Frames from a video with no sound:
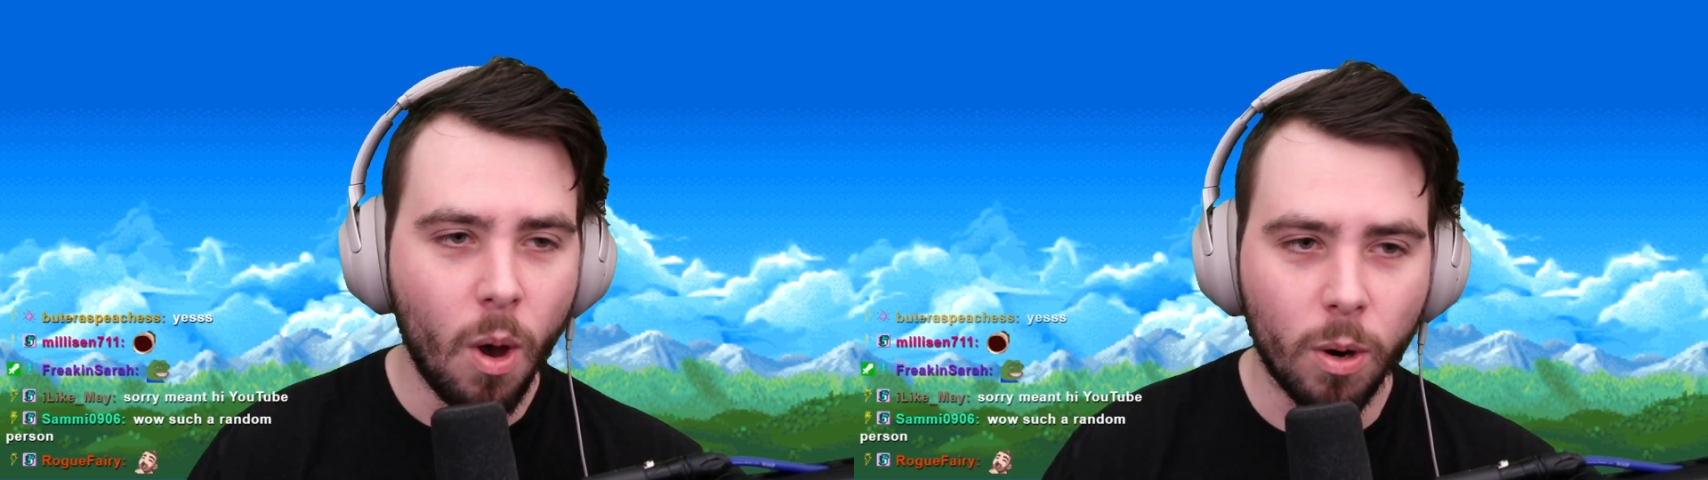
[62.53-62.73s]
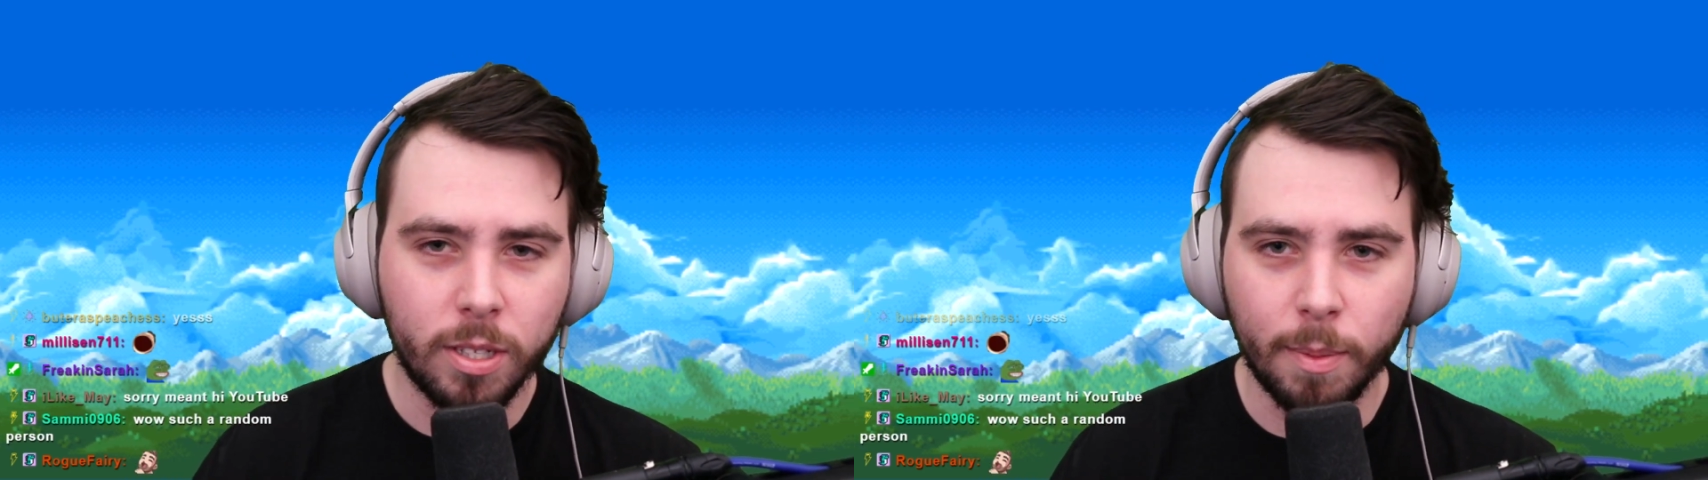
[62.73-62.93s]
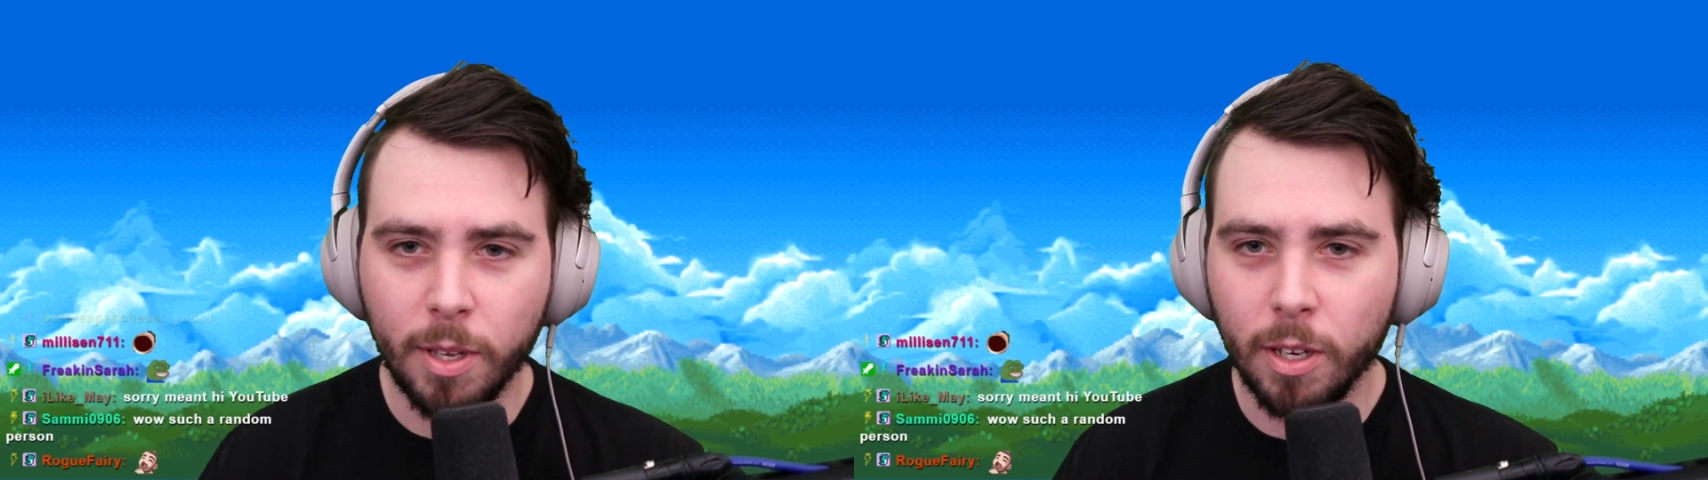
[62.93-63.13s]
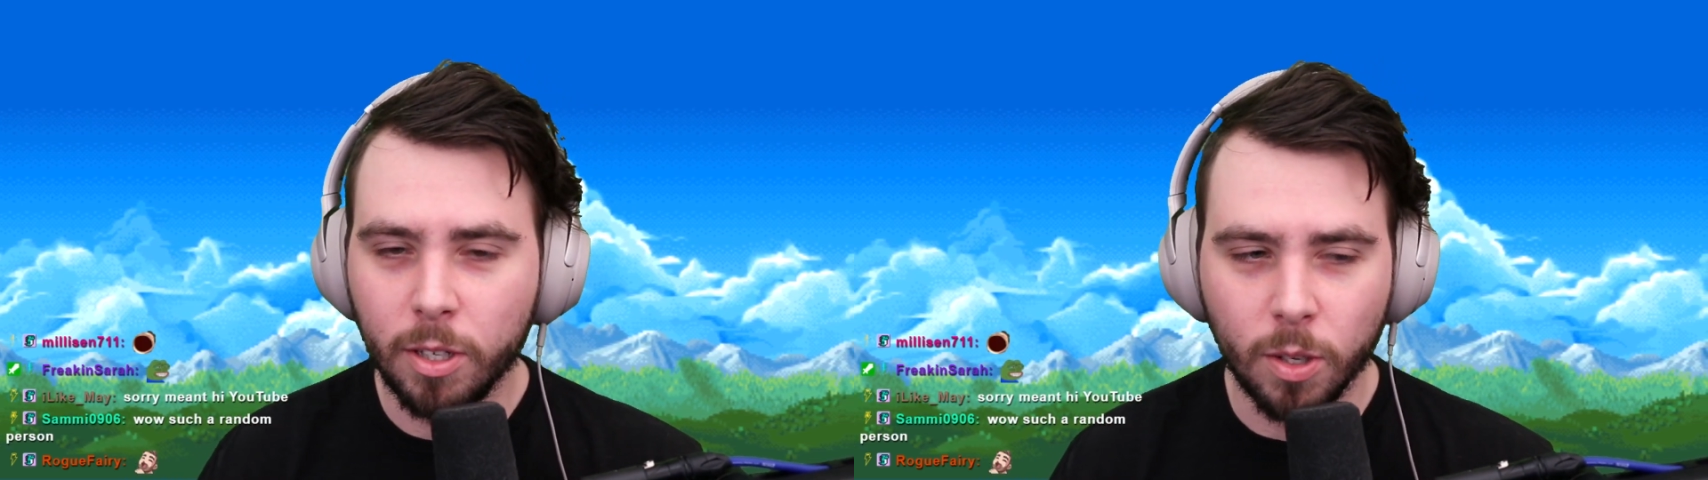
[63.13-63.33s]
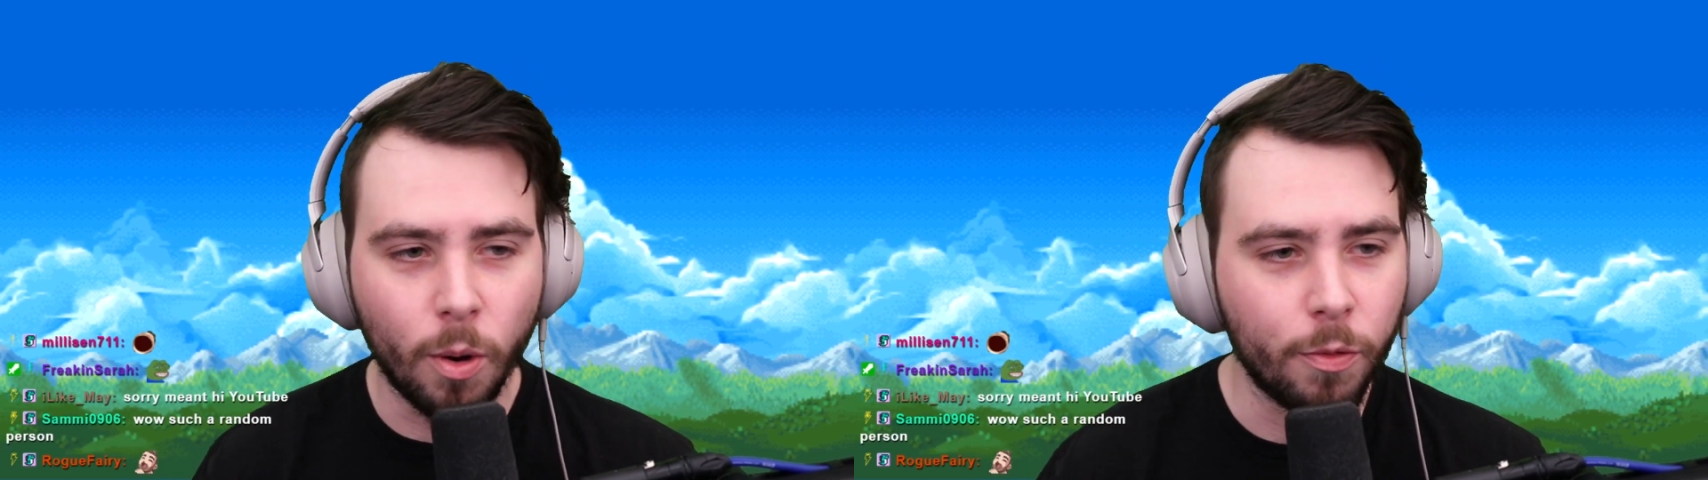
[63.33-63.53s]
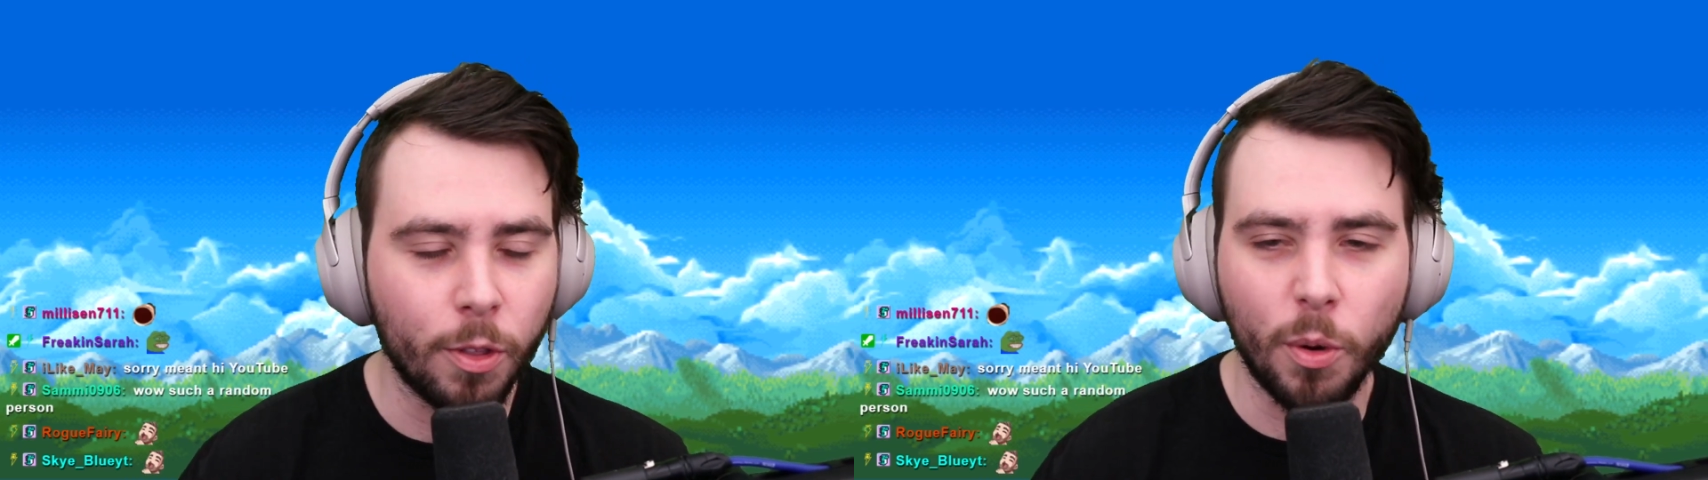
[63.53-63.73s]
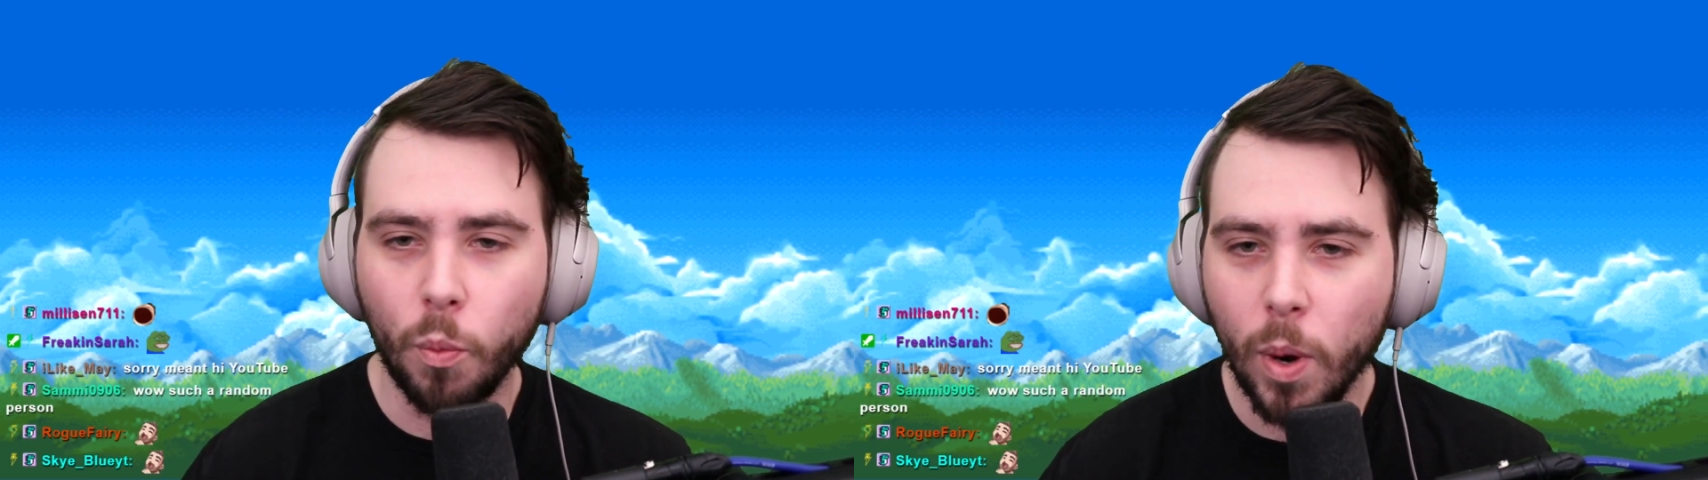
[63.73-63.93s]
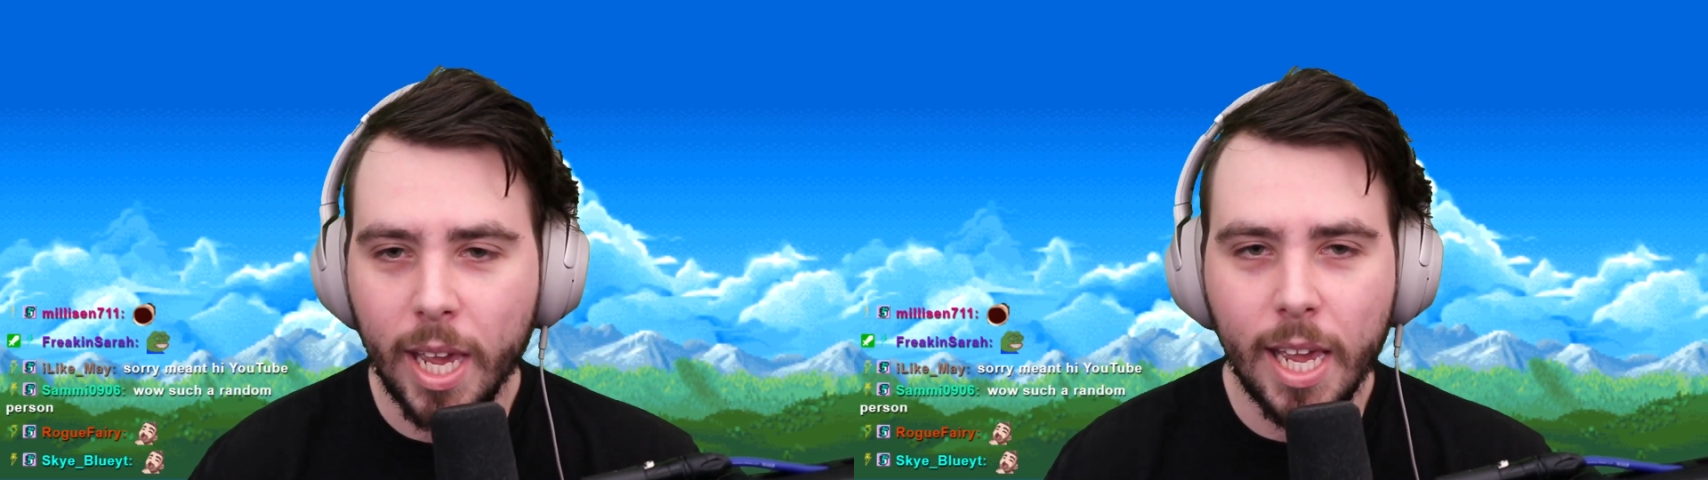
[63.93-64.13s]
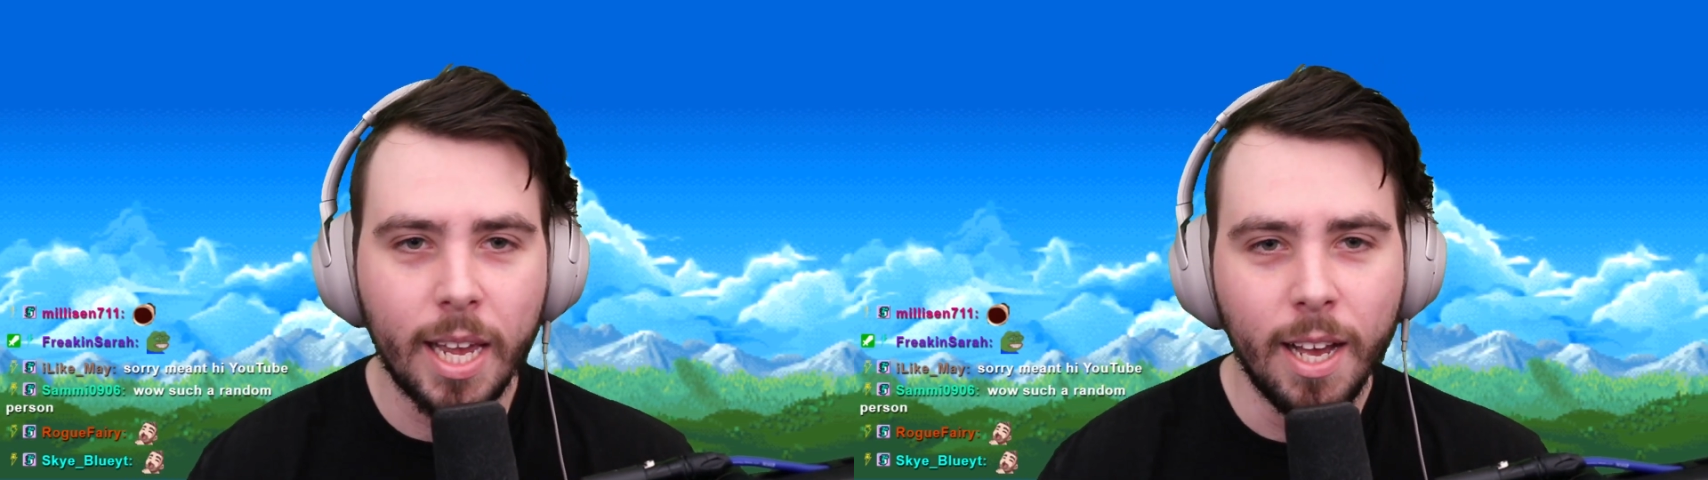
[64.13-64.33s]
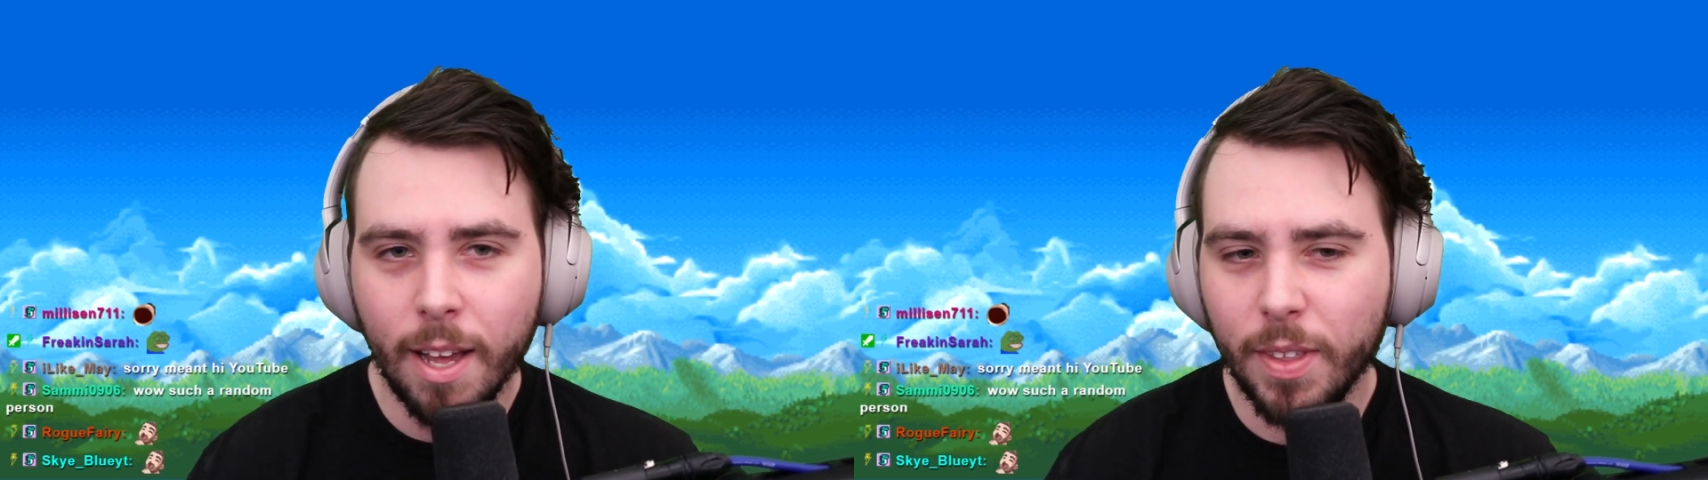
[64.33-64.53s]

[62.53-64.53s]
or something you saw for the Wii,